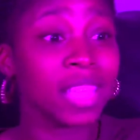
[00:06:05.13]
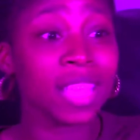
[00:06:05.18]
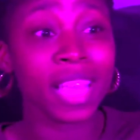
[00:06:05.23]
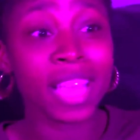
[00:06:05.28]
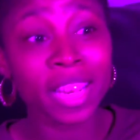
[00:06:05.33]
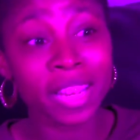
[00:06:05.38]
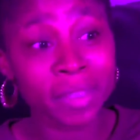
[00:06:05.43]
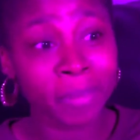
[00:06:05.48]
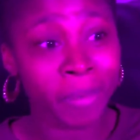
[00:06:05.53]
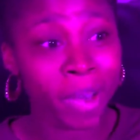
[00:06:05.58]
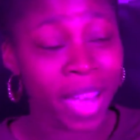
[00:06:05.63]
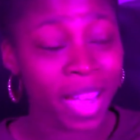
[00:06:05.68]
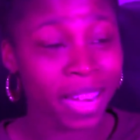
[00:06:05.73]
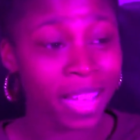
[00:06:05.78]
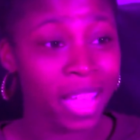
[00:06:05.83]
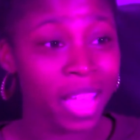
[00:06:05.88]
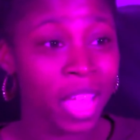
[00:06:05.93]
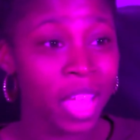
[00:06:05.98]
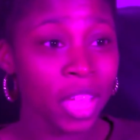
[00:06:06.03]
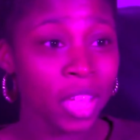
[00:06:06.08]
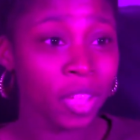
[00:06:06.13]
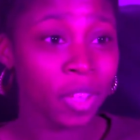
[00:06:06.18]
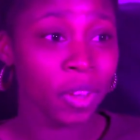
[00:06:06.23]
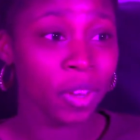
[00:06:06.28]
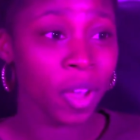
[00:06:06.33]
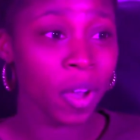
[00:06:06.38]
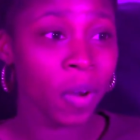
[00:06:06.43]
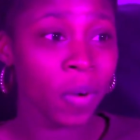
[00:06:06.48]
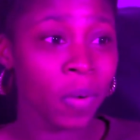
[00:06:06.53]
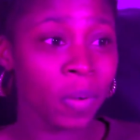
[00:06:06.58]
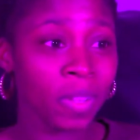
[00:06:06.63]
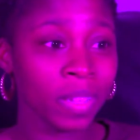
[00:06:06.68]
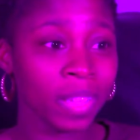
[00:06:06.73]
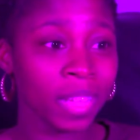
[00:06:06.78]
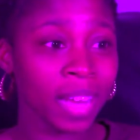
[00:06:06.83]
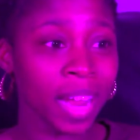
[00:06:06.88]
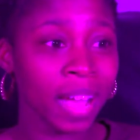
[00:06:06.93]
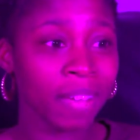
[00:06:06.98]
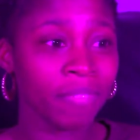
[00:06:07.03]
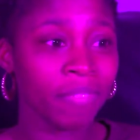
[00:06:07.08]
anybody,
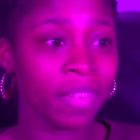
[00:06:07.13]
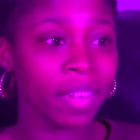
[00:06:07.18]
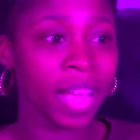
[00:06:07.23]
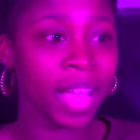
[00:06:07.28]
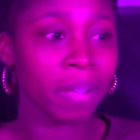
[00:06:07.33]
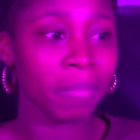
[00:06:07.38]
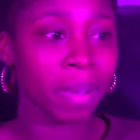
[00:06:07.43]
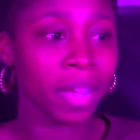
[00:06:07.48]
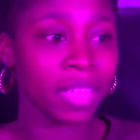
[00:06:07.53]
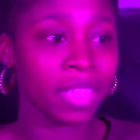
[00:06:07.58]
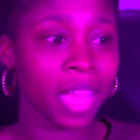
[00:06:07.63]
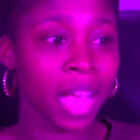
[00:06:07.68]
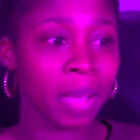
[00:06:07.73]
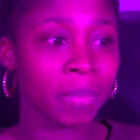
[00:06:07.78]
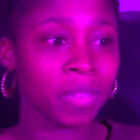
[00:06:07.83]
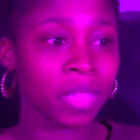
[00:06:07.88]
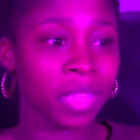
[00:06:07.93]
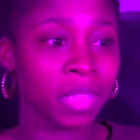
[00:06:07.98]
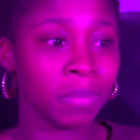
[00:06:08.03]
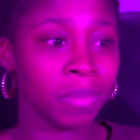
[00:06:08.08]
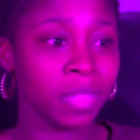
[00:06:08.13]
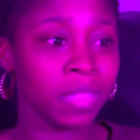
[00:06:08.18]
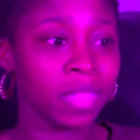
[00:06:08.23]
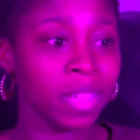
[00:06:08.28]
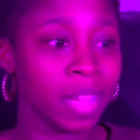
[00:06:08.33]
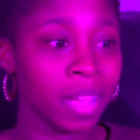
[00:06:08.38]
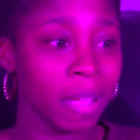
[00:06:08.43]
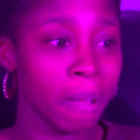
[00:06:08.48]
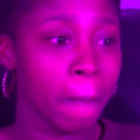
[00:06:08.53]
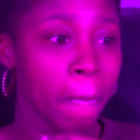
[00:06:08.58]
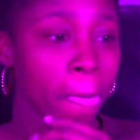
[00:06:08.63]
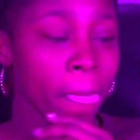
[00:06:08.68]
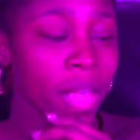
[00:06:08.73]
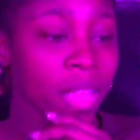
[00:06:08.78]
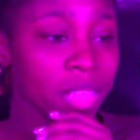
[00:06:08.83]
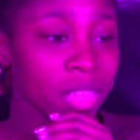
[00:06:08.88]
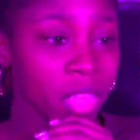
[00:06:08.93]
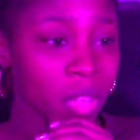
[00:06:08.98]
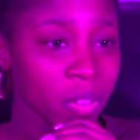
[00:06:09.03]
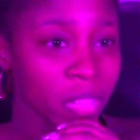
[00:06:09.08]
then I feel like my job has been done.
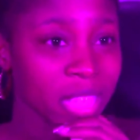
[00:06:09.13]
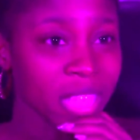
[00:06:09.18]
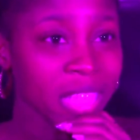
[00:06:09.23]
So this